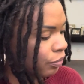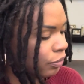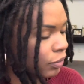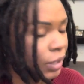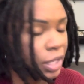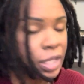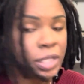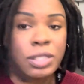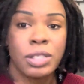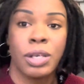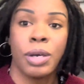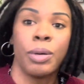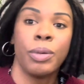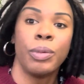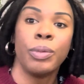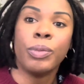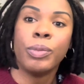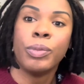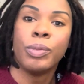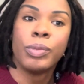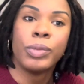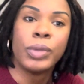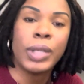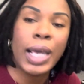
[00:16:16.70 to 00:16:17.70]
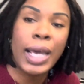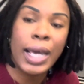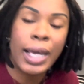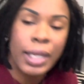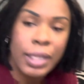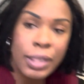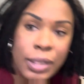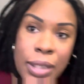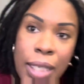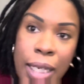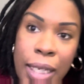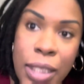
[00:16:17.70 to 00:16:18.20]
So yeah,
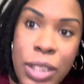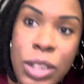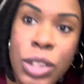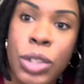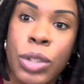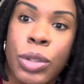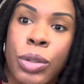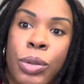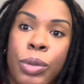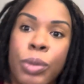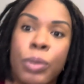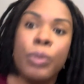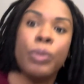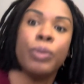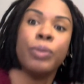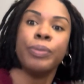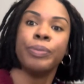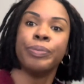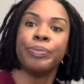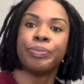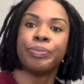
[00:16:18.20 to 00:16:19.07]
day 2